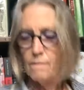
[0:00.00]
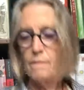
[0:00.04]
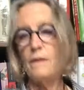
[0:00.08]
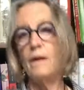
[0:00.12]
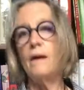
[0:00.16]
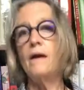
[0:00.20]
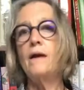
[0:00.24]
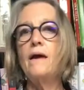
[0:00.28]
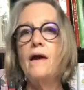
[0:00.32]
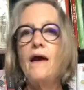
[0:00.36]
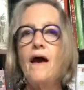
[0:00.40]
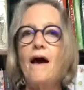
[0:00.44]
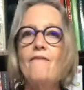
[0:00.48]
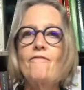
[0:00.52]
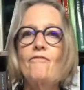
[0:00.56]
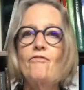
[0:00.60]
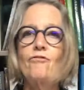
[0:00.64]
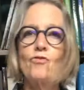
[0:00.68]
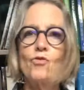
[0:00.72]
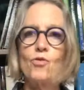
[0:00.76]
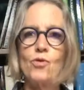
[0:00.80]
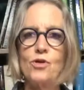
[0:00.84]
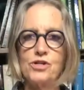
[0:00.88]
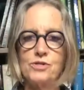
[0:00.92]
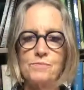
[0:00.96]
I have, of
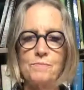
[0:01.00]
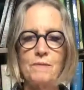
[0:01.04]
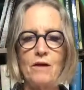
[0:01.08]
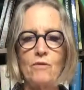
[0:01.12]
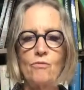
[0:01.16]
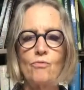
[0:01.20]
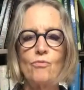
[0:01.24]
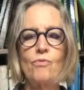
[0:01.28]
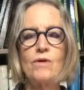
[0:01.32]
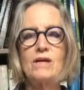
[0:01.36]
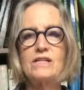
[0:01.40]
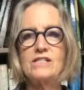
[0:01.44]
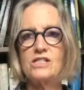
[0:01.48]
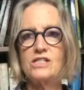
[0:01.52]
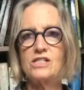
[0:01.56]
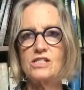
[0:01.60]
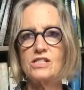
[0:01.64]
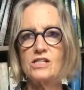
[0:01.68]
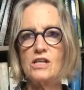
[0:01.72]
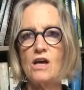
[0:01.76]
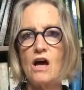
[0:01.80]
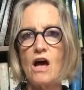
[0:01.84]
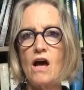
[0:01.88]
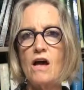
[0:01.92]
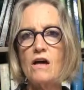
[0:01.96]
course, my wrist
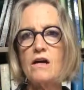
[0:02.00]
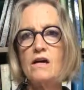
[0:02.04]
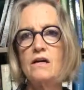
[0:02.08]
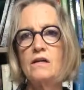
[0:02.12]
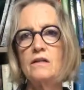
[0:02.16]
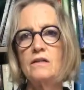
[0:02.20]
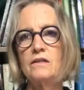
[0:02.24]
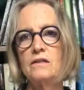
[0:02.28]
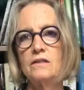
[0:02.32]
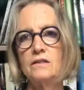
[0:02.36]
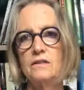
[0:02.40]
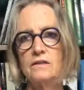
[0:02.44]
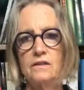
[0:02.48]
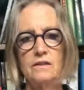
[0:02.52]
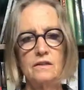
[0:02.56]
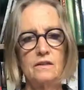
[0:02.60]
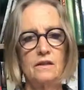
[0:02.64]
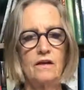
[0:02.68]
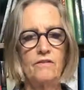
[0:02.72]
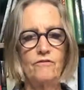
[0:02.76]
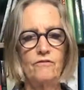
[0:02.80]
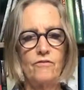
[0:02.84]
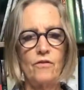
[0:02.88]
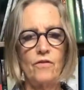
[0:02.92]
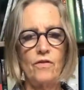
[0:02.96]
sock,
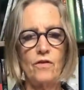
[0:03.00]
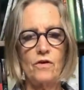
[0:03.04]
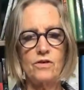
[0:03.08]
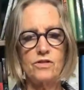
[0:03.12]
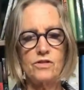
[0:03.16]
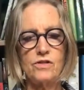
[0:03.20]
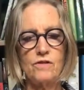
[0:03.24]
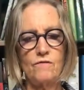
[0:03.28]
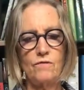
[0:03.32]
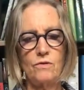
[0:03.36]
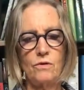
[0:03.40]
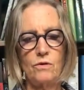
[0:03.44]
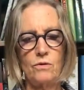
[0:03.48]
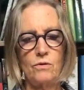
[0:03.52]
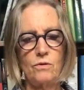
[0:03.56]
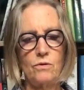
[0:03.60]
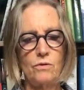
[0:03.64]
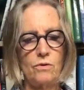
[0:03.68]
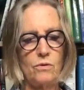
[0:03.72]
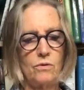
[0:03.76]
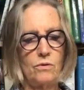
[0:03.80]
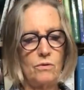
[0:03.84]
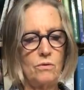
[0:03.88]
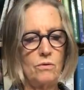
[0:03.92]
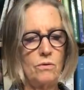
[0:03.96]
and for those of you
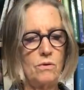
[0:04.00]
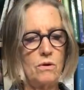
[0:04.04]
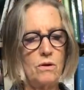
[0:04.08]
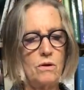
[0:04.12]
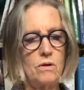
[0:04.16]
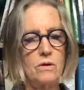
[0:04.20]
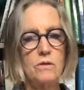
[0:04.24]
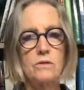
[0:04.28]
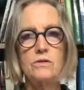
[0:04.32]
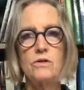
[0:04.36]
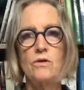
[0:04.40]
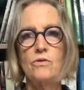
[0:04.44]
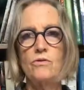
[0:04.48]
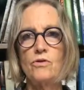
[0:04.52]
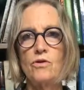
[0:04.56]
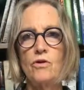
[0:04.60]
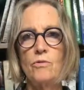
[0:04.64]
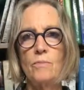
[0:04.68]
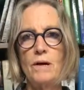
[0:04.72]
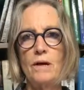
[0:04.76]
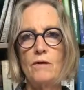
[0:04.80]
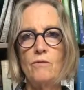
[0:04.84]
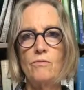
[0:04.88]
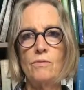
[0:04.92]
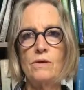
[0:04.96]
who don't know
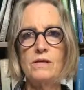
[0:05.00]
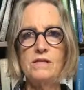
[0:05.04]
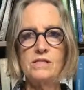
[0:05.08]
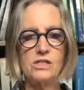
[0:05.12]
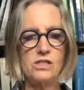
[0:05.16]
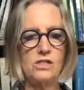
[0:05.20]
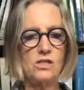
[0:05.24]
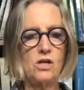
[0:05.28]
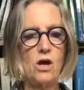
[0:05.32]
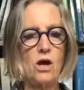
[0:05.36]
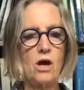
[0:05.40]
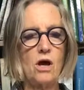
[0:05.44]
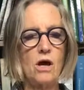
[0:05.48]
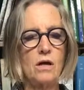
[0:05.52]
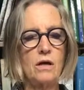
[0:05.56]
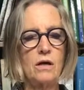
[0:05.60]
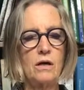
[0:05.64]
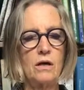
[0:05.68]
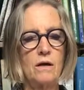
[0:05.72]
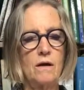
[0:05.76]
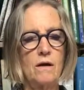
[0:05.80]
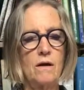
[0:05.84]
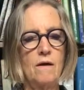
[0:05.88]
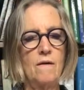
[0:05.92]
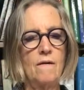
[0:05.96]
about a wrist sock,
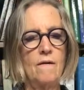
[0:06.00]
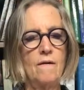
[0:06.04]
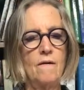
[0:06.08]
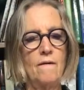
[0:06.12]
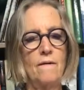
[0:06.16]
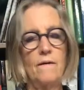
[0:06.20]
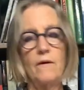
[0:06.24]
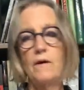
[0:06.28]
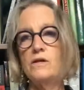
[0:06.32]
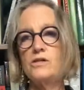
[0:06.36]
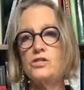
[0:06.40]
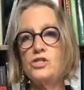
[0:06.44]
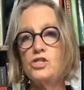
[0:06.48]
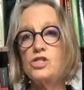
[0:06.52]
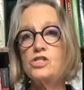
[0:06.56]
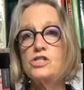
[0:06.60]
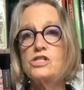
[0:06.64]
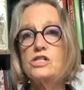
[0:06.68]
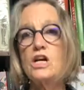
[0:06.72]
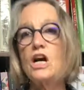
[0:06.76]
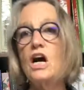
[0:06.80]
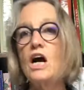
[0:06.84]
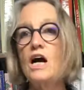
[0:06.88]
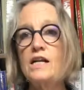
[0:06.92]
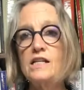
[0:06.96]
it's just a
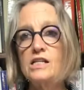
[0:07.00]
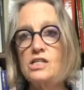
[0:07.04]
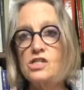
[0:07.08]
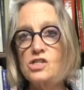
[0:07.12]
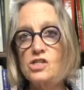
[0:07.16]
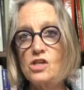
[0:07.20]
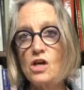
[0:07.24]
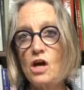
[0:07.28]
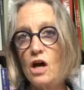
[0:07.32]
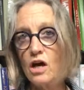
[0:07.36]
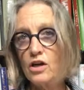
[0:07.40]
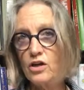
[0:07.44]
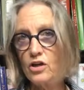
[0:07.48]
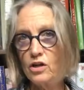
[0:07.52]
cotton sock.